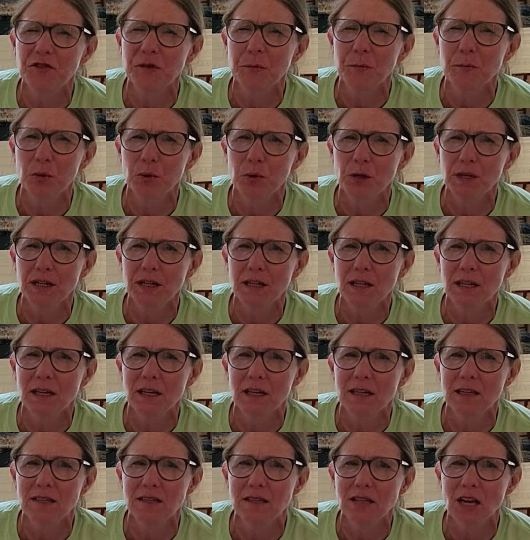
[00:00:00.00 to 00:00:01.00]
to put
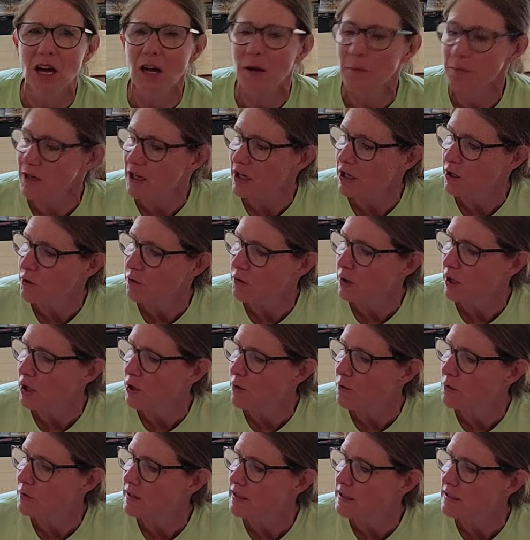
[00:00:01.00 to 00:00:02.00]
a top coat
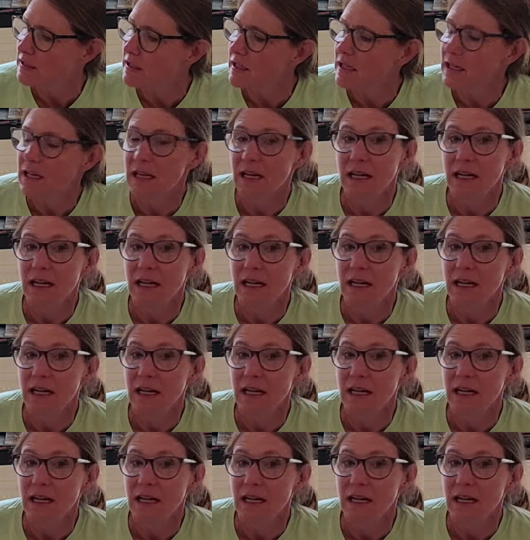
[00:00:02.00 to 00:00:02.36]
on it.